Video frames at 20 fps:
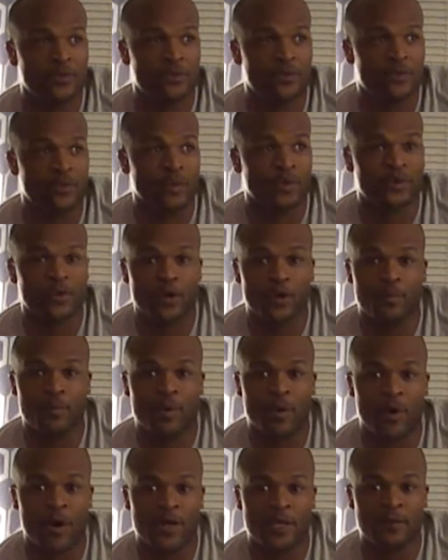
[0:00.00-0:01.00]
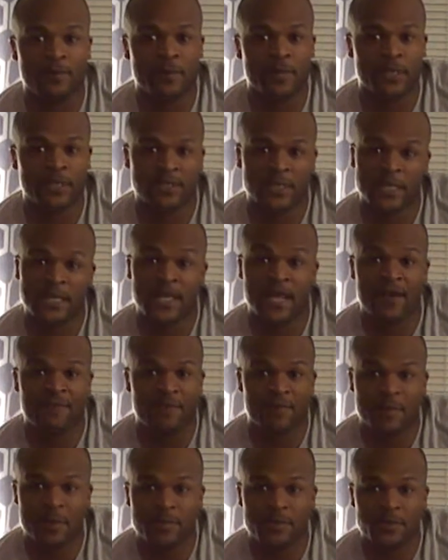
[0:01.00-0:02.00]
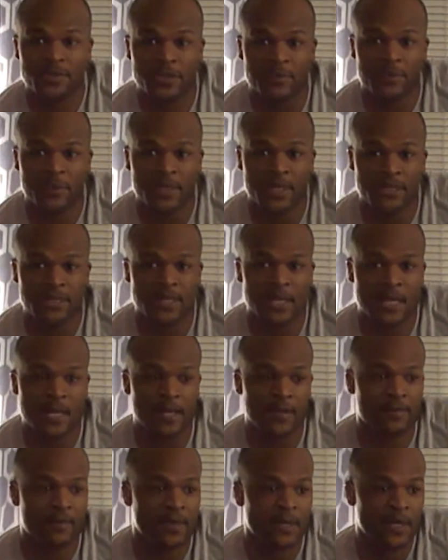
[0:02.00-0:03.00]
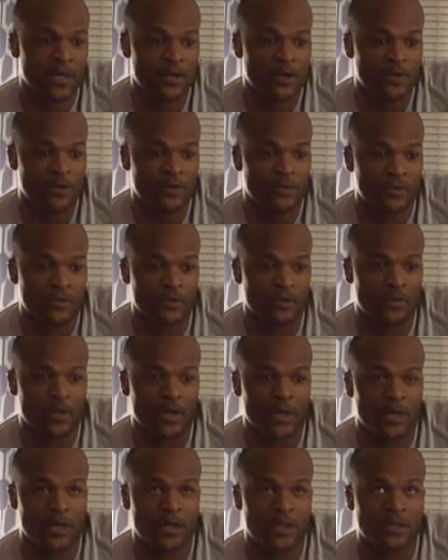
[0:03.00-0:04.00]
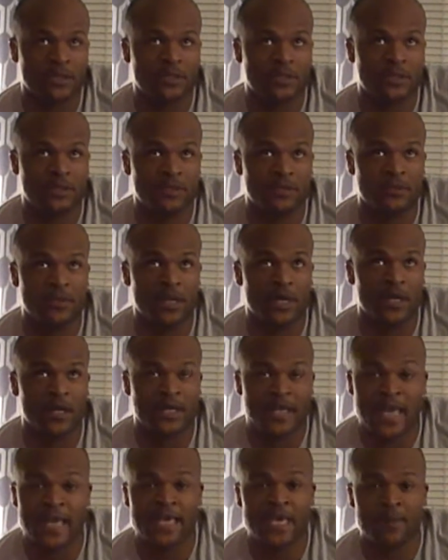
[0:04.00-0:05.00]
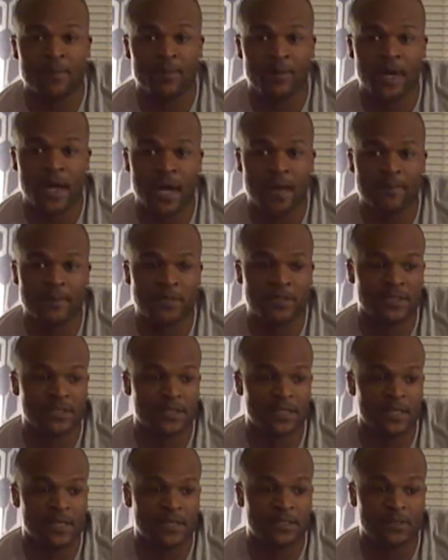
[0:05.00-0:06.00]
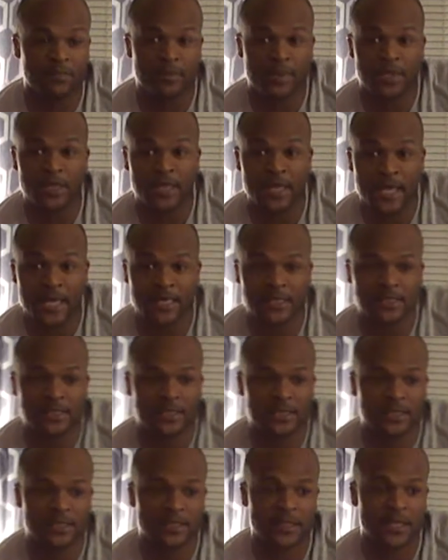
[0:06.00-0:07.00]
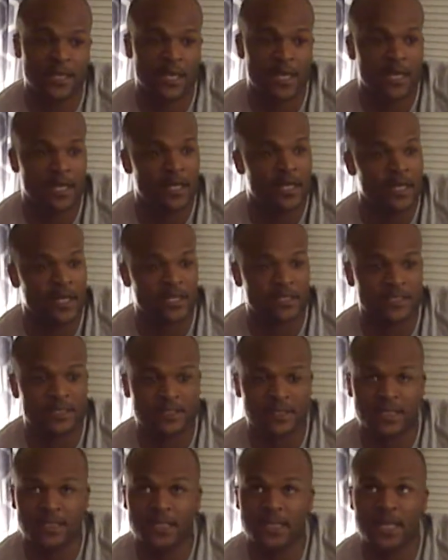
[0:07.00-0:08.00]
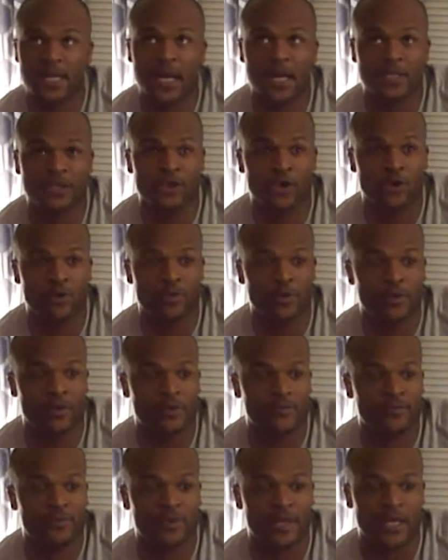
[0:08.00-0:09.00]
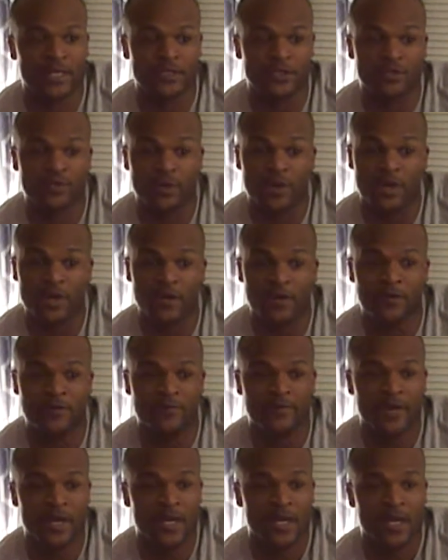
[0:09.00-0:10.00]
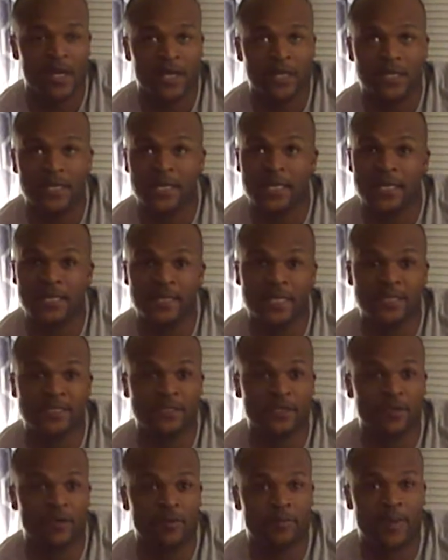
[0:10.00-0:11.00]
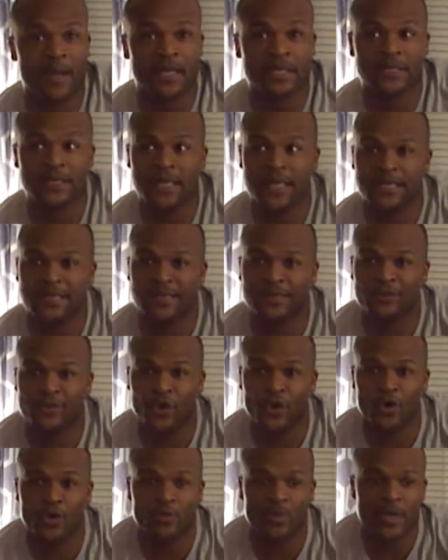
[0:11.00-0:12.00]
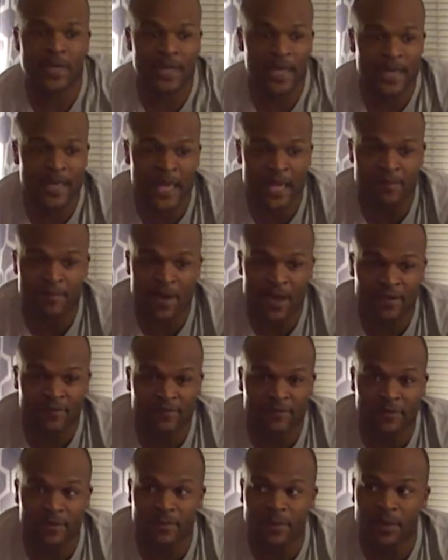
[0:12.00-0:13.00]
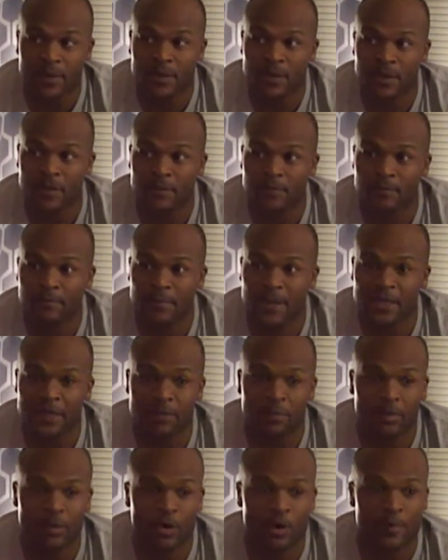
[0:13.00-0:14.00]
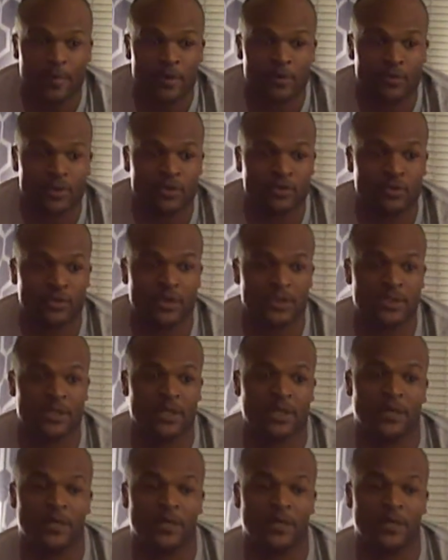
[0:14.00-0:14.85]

through a third party because I didn't have a membership at that time, through a Gatekeeper Comics in Topeka, Kansas. She sent it in October 2012. Didn't get that sucker back to like the third week I came back from my deployment, which was